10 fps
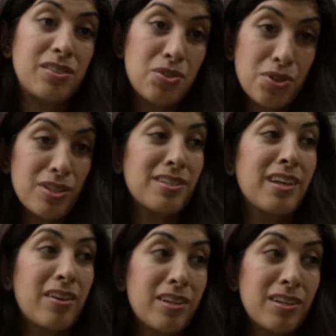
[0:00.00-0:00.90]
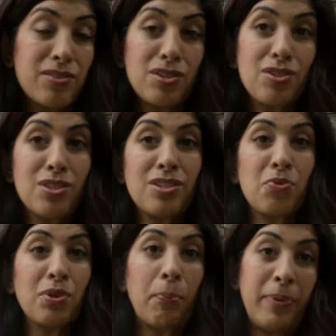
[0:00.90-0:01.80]
The jury's still out on if she's just a
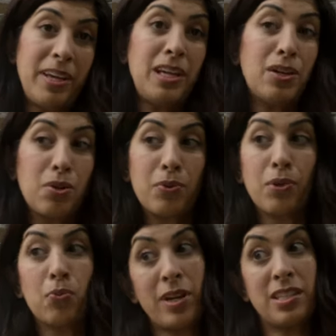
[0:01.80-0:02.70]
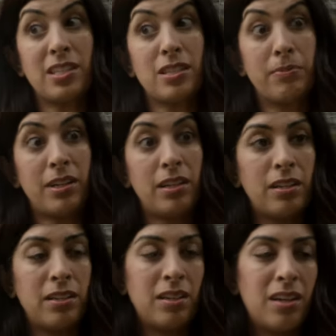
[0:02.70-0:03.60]
real bee or a real racist bee.
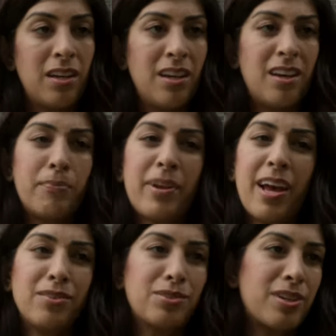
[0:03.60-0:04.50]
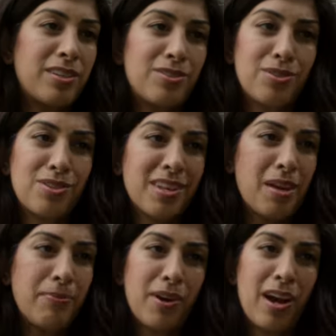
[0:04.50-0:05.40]
I don't trust her. Just
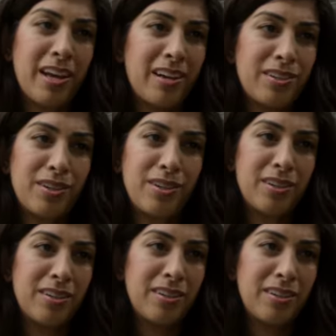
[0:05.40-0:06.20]
keep your eye on her.